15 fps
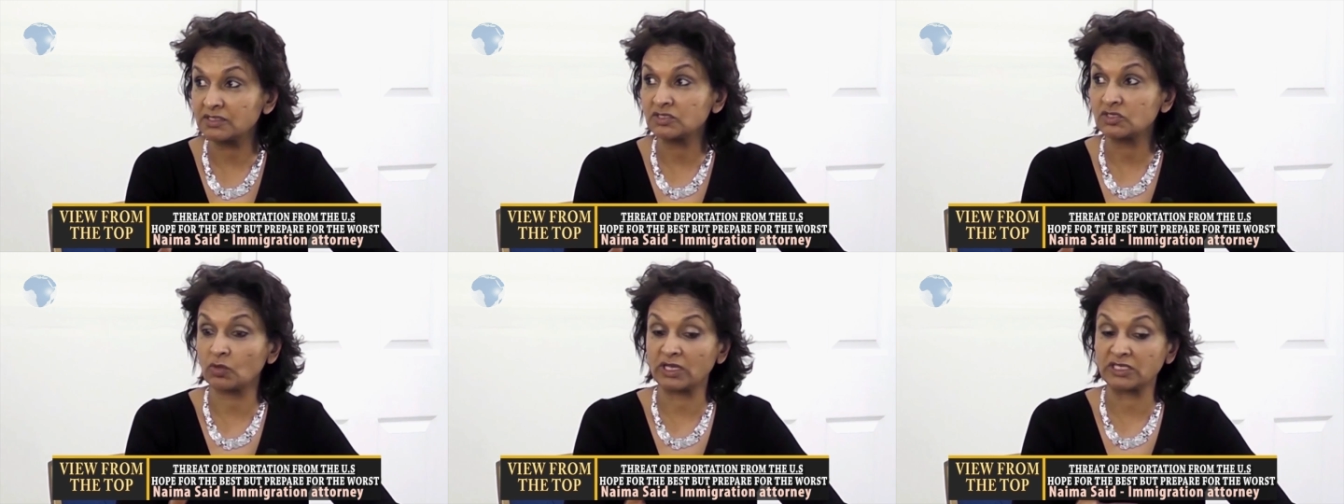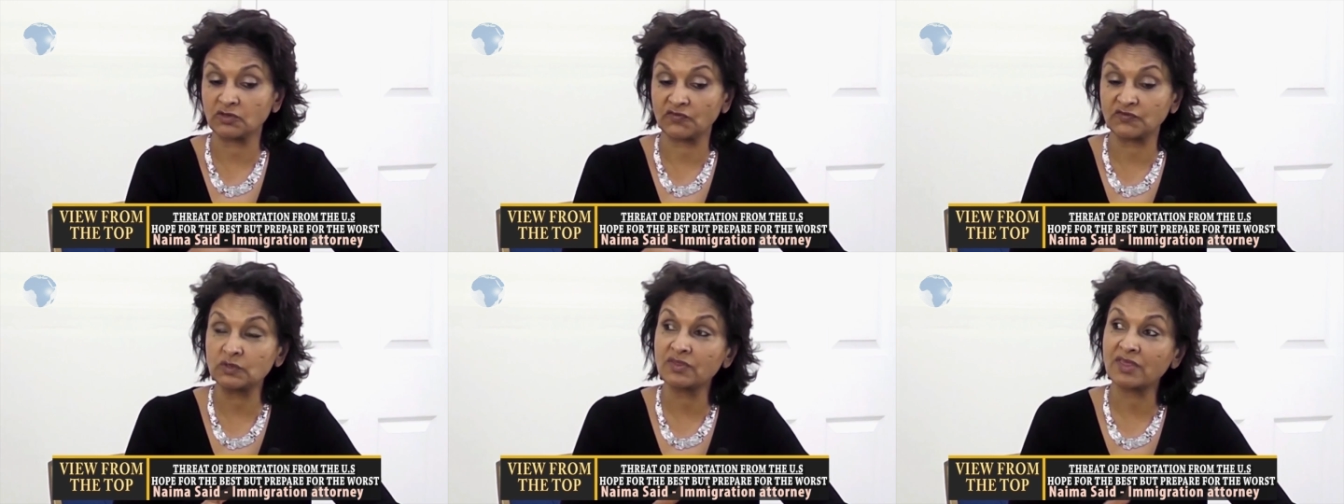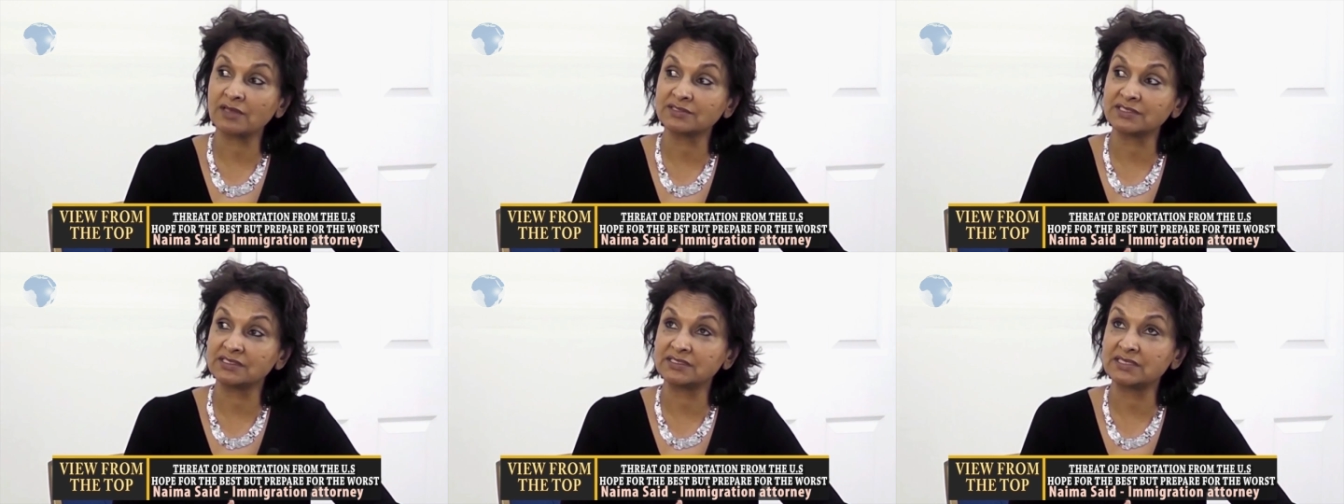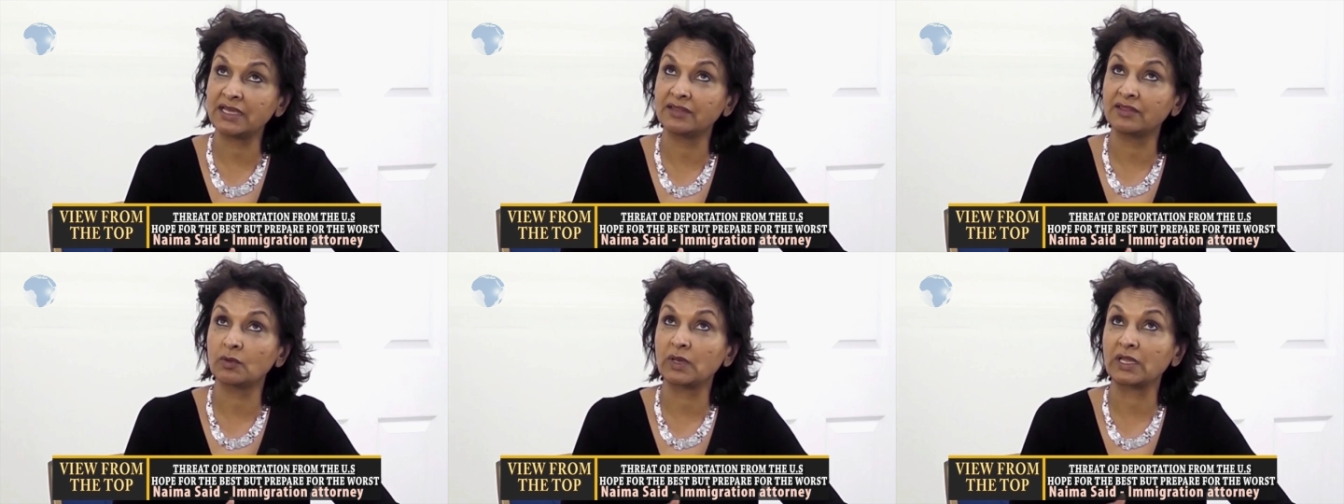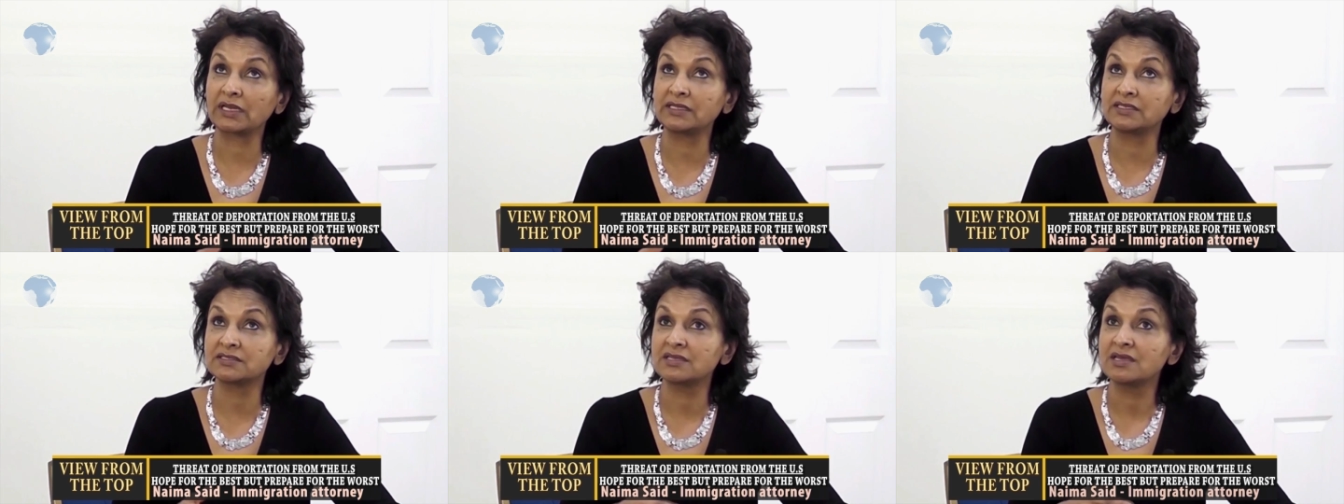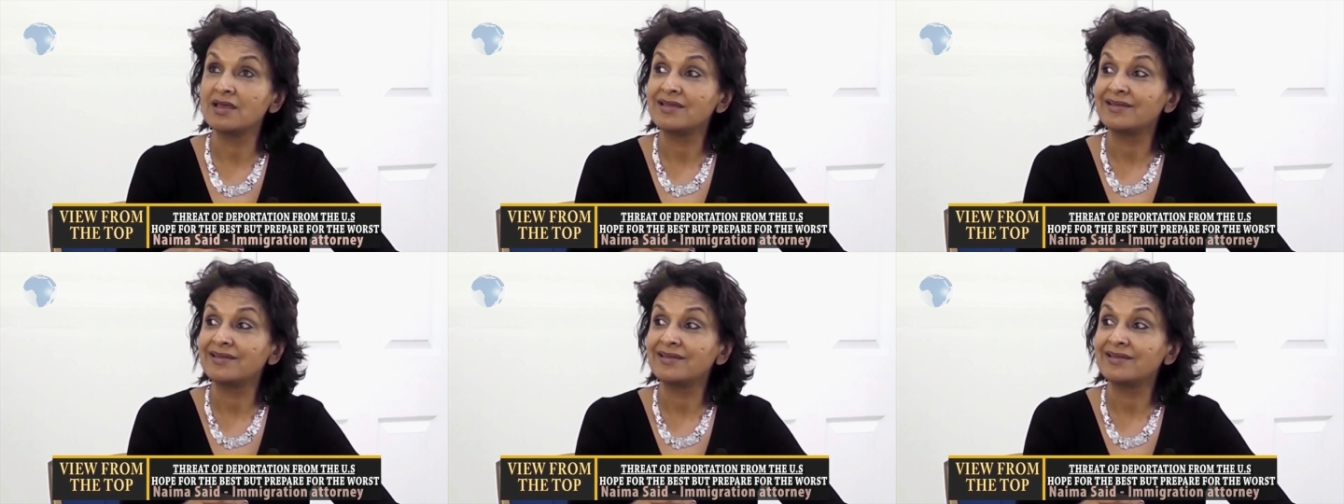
so as of 2010, there were at least